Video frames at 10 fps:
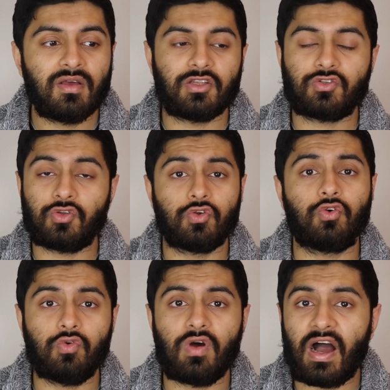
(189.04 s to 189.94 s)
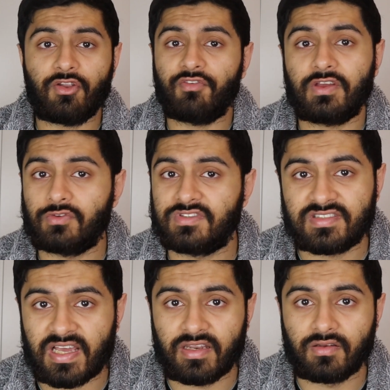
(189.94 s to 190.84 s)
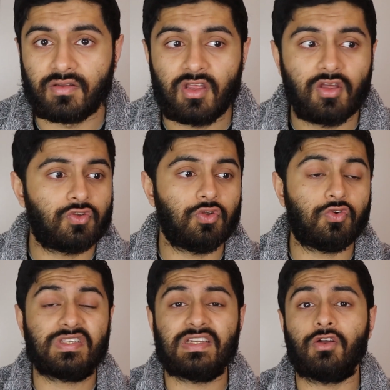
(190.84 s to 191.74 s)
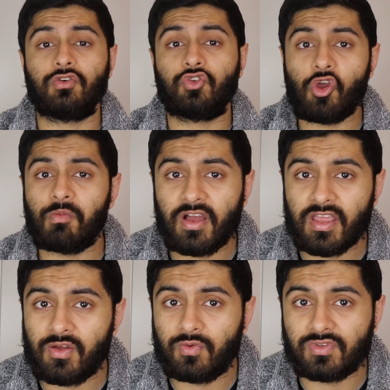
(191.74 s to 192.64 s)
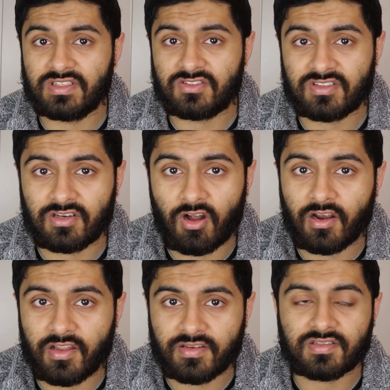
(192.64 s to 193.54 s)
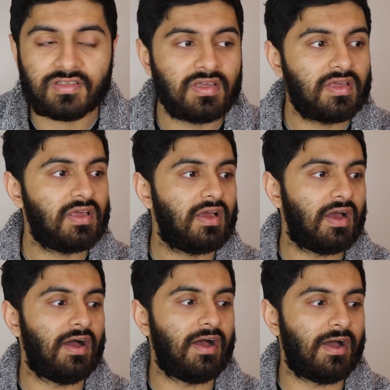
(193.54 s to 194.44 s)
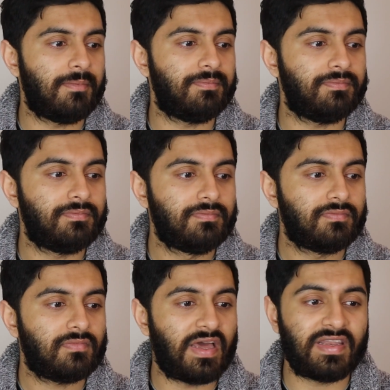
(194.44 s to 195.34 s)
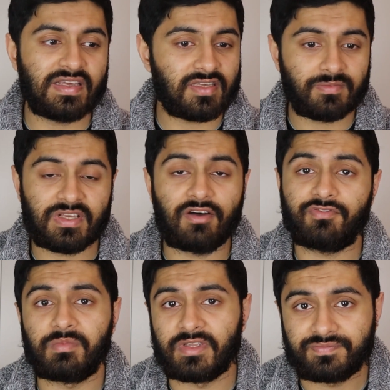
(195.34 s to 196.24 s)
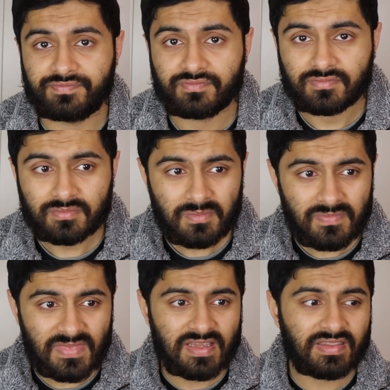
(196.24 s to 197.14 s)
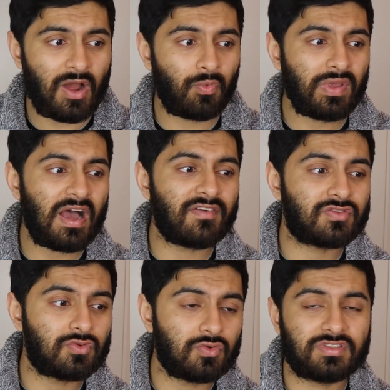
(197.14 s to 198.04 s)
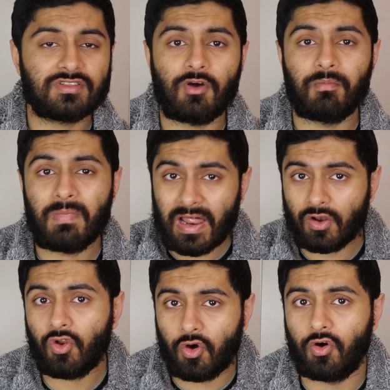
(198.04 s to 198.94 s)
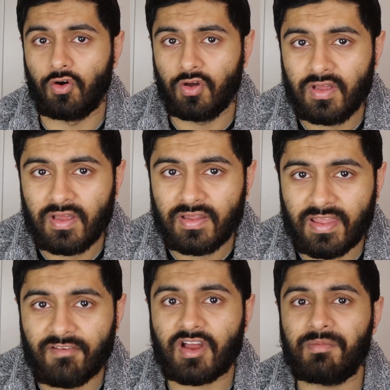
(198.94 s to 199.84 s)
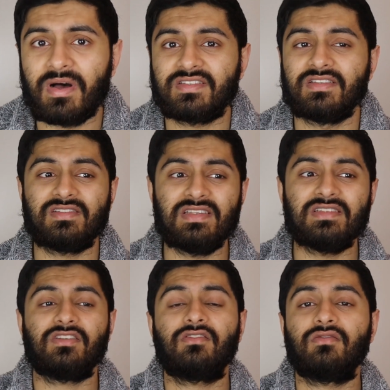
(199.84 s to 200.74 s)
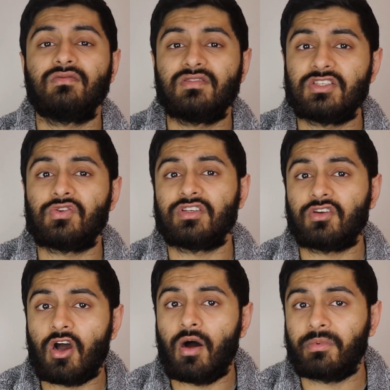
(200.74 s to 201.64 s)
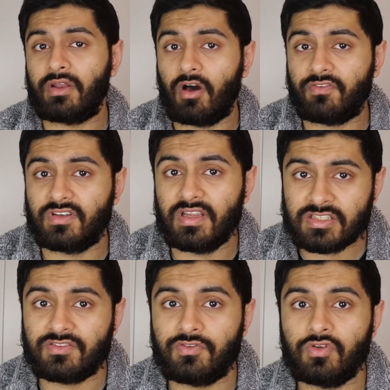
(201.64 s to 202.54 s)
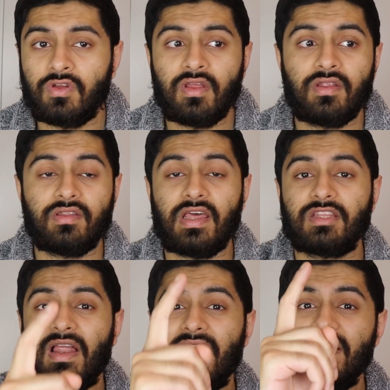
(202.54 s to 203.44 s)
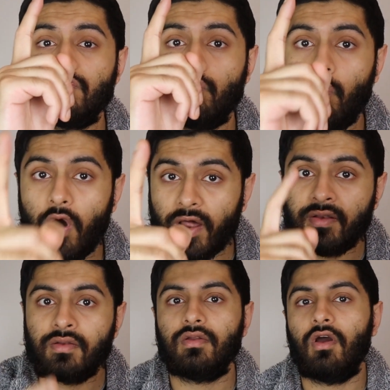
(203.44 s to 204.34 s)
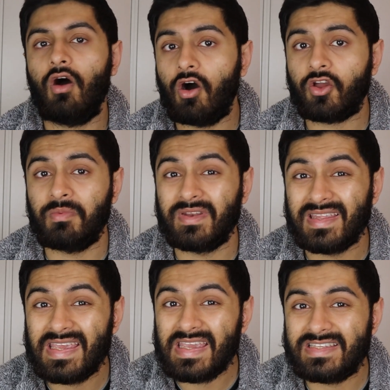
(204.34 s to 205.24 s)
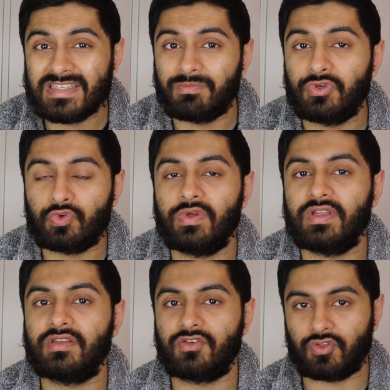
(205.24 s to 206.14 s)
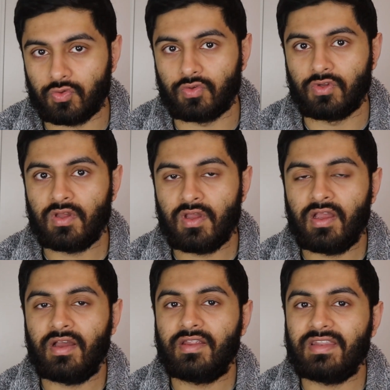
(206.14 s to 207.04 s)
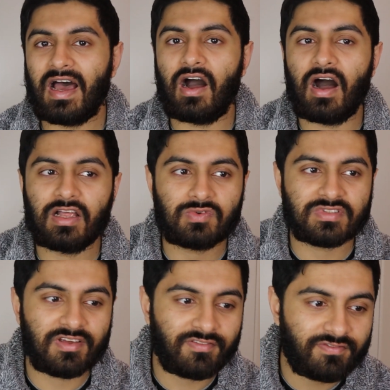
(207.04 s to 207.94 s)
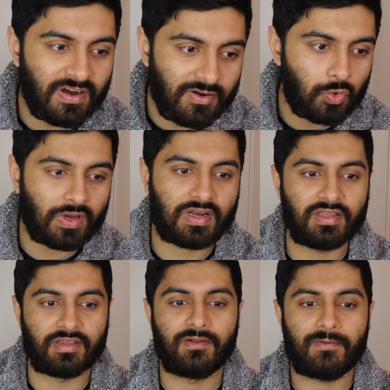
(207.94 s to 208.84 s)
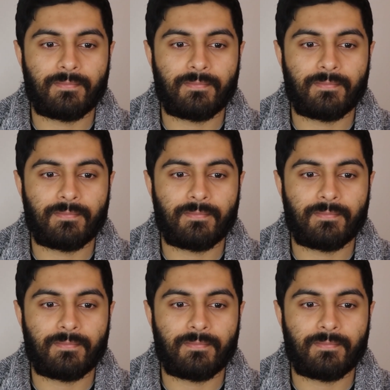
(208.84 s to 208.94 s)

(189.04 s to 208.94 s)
Tuchel, I don't think it was a signing. Tuchel said in October he was interested in Haaland. And that sums up for me. Now, we have sources from Matt Law that have come out since the situation calmed down after the interview. There's been at least one argument heated between the two. Now, I just want to say very quickly,